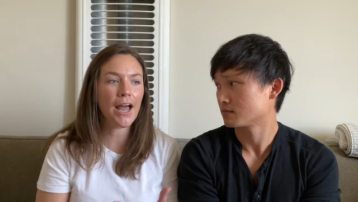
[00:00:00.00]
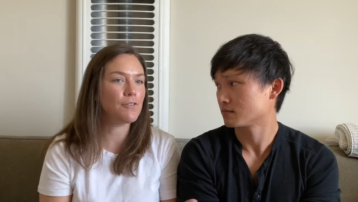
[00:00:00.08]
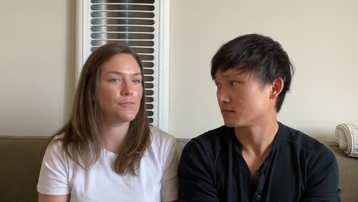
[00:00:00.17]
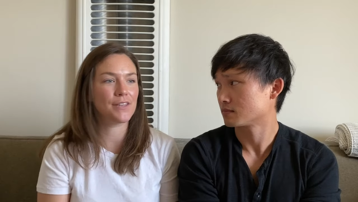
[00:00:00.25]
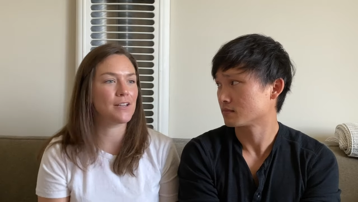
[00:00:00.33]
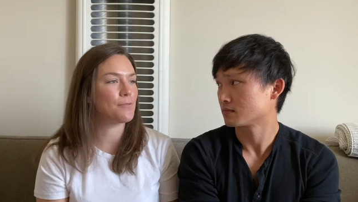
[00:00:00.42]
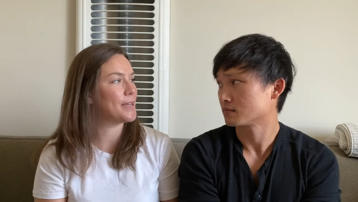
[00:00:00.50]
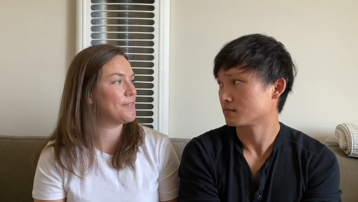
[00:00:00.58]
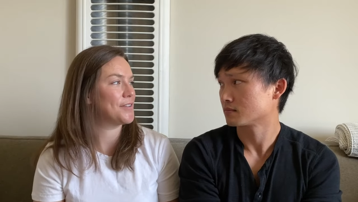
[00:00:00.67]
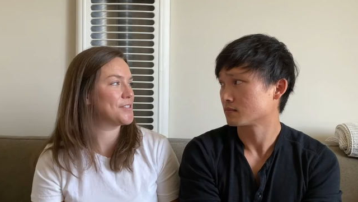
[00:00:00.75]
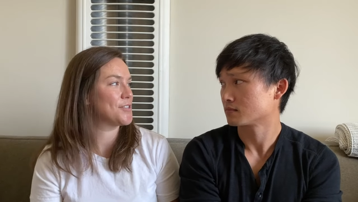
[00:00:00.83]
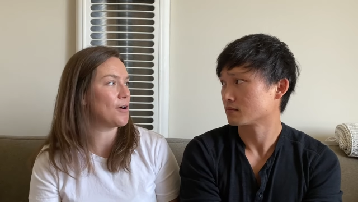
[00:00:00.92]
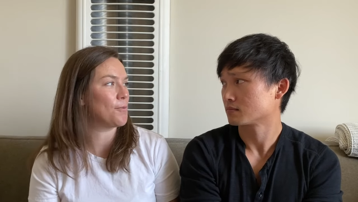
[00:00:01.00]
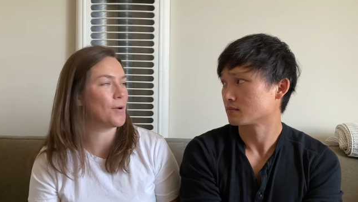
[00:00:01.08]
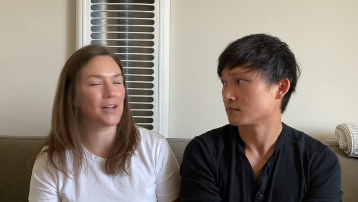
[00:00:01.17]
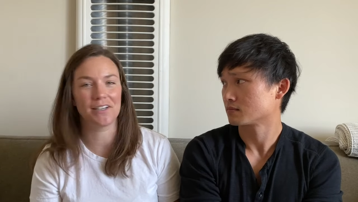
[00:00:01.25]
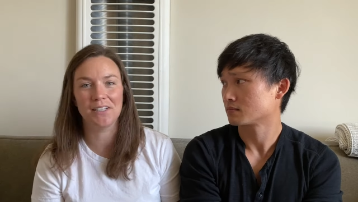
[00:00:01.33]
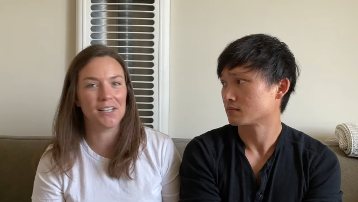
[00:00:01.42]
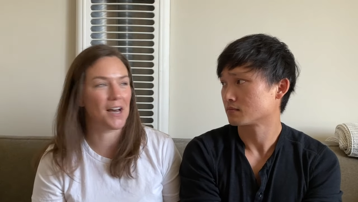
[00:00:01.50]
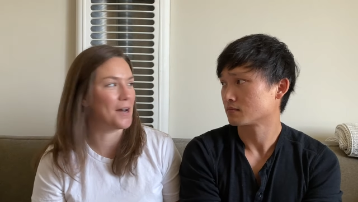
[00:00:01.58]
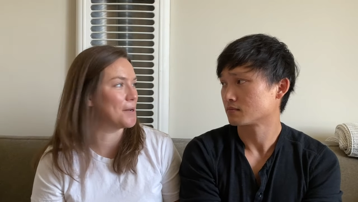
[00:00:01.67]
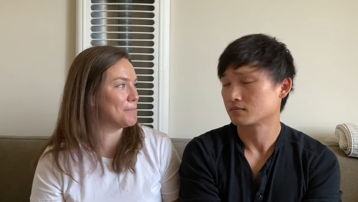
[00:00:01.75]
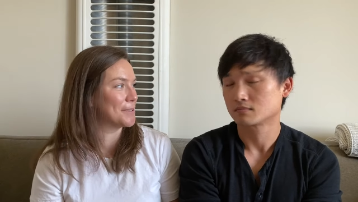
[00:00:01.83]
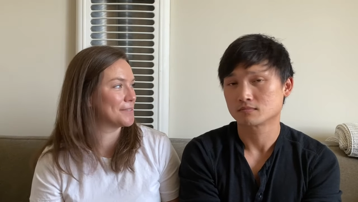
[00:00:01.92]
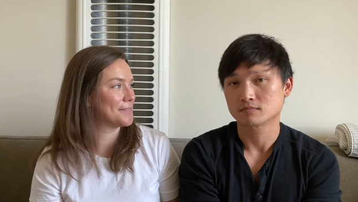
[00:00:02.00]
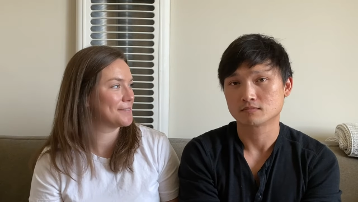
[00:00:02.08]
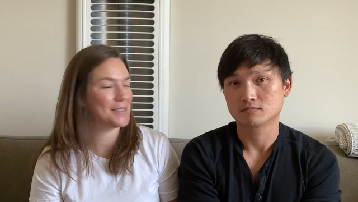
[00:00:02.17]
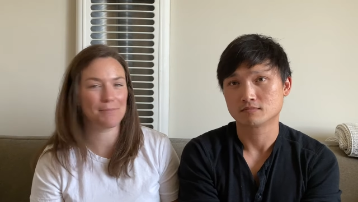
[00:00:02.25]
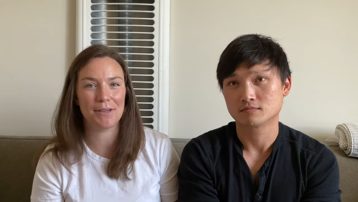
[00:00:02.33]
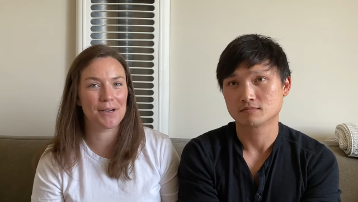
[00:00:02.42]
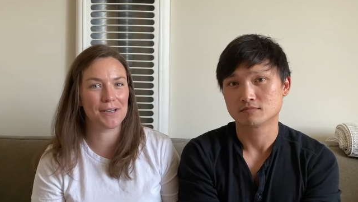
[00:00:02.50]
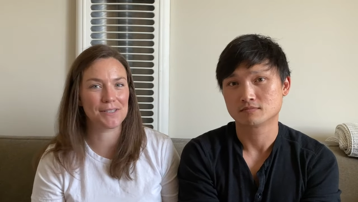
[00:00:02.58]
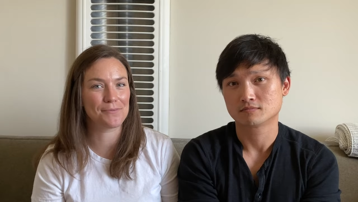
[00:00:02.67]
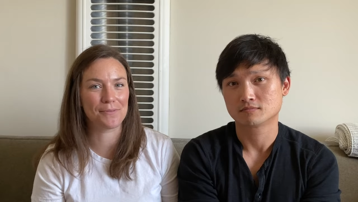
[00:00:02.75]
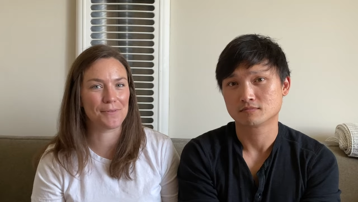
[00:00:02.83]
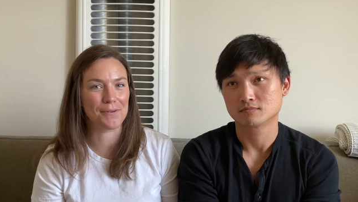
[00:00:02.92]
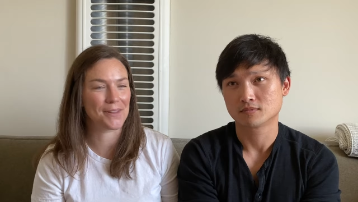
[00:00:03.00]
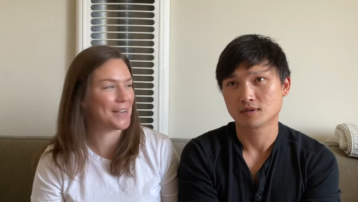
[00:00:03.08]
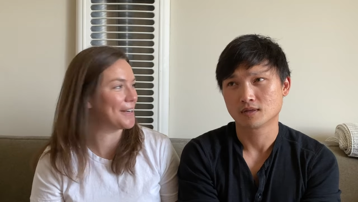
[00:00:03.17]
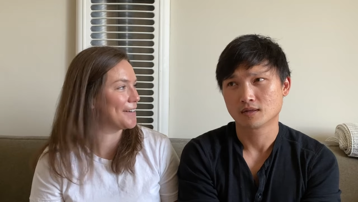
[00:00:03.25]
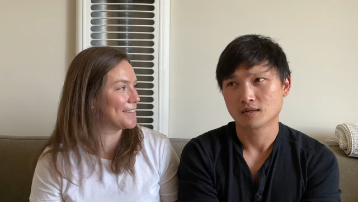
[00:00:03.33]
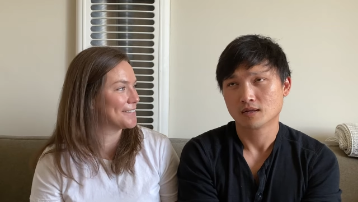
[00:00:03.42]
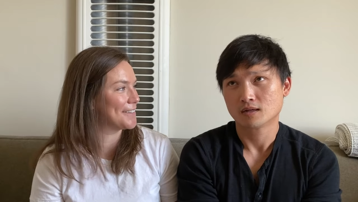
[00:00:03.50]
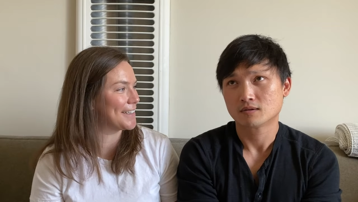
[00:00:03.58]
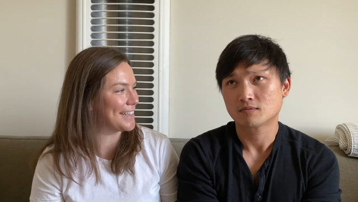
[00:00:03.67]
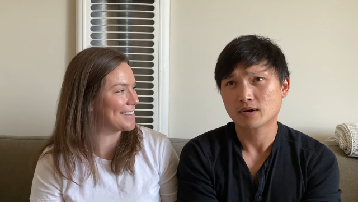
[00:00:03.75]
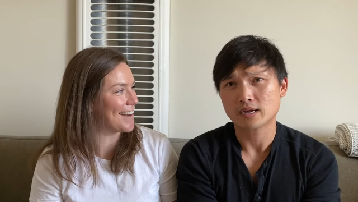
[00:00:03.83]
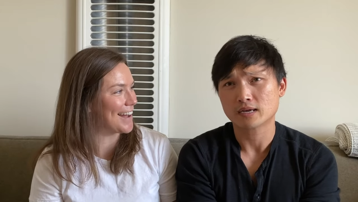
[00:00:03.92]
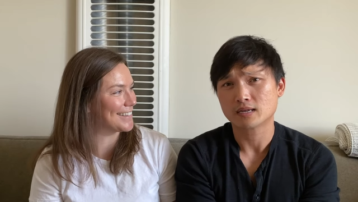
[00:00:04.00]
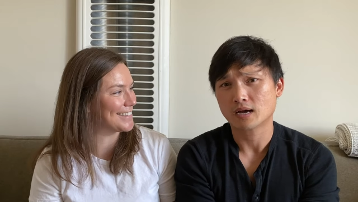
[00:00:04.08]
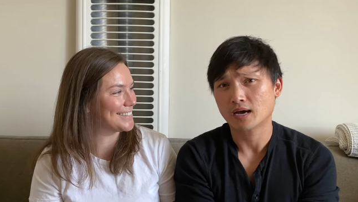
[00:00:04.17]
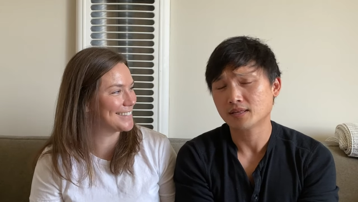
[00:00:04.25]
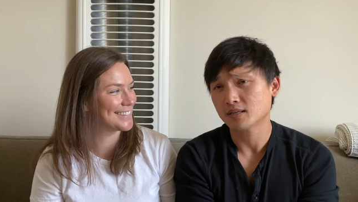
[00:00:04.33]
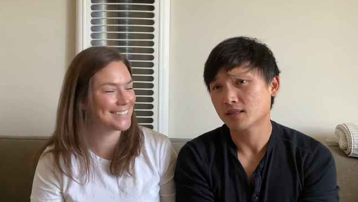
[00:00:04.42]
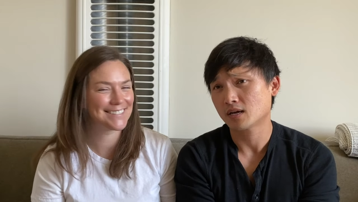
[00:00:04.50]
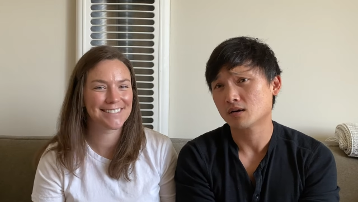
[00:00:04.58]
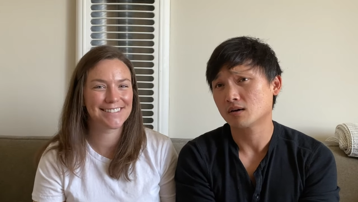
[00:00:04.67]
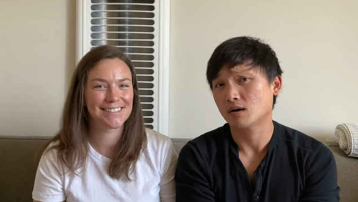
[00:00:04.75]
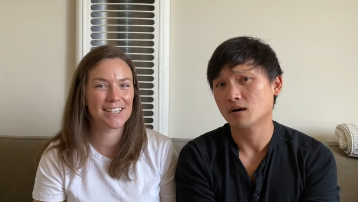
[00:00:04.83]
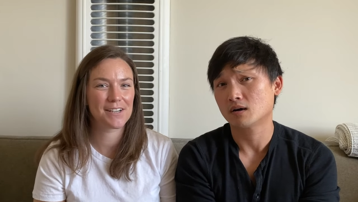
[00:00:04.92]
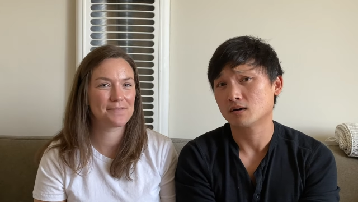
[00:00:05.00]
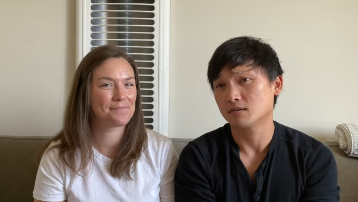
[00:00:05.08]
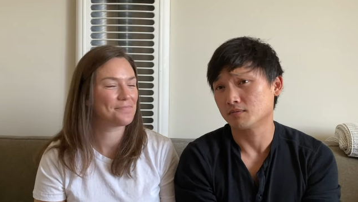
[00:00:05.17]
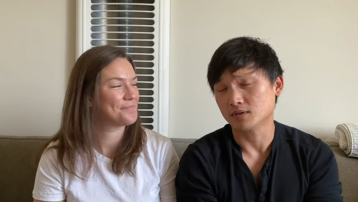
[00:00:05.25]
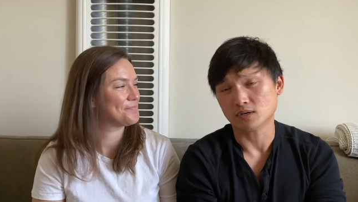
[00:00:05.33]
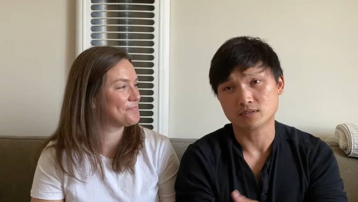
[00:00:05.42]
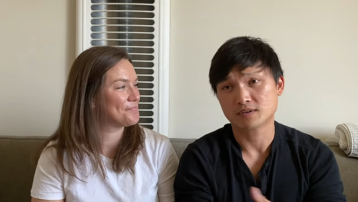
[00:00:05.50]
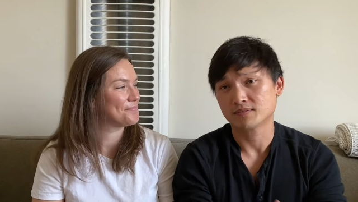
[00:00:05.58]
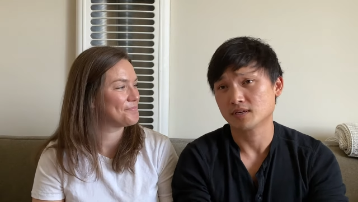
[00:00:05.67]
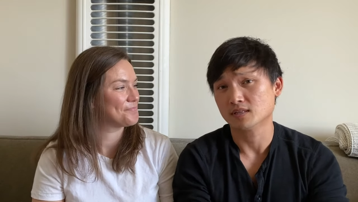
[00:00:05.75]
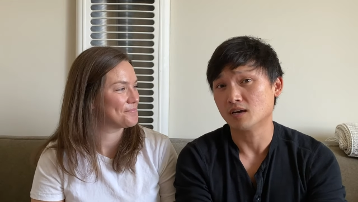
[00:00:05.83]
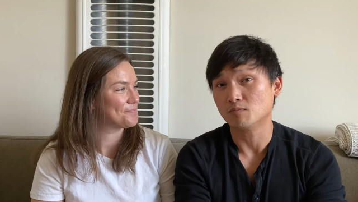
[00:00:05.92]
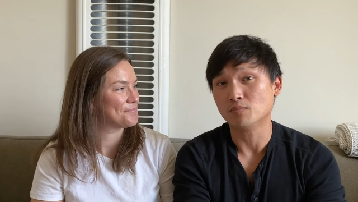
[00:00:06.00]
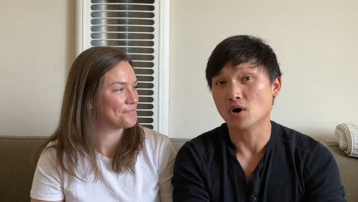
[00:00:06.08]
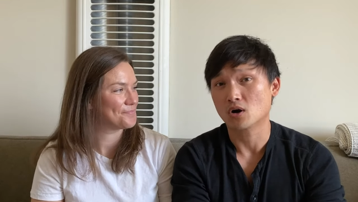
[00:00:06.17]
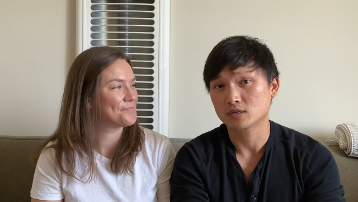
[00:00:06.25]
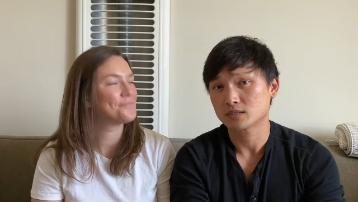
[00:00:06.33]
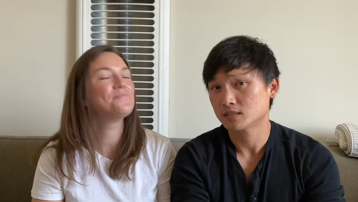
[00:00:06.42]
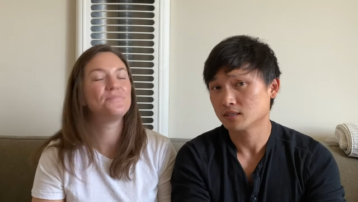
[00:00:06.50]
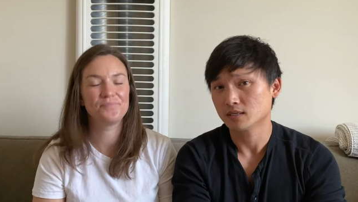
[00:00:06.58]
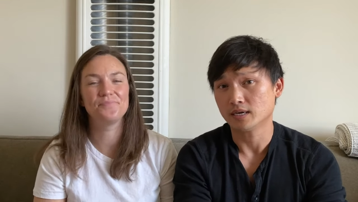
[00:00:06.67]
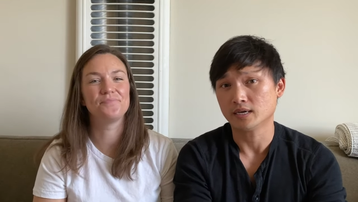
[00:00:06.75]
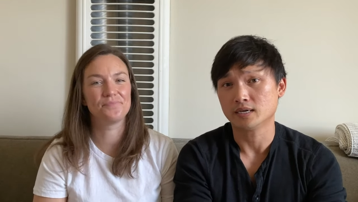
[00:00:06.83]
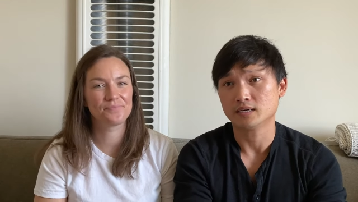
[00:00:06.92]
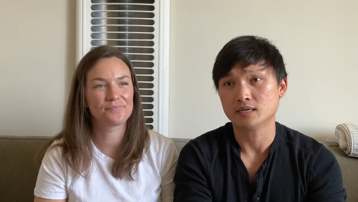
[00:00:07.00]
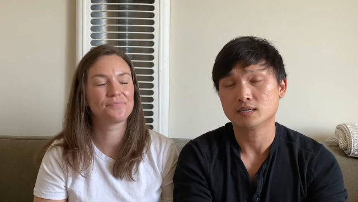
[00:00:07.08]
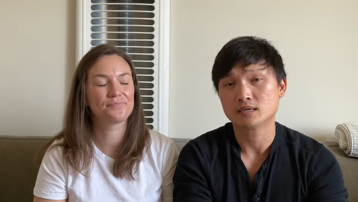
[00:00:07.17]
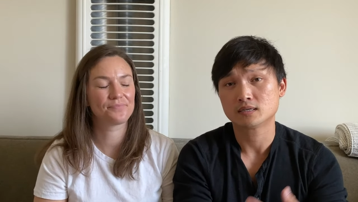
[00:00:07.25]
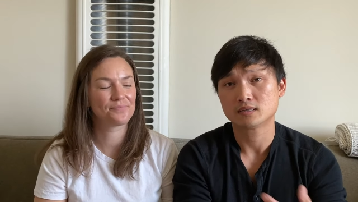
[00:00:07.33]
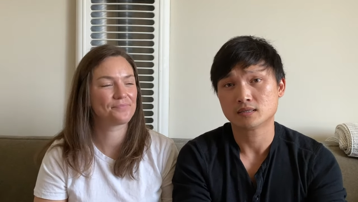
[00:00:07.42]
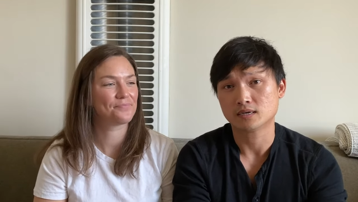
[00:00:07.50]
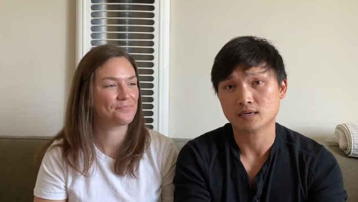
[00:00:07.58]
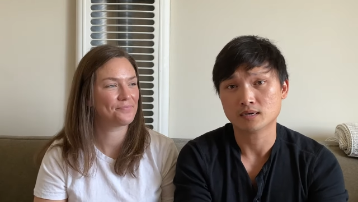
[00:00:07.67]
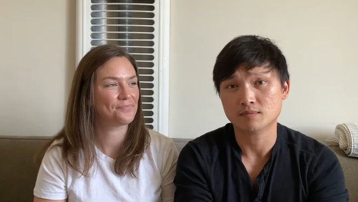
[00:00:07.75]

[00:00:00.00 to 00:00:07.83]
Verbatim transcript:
Speaker 1: don't think we even saw one club to be honest, when we were there on right. Island. I think
Speaker 2: there are, you know, definitely a lot of bars mm-hmm. in the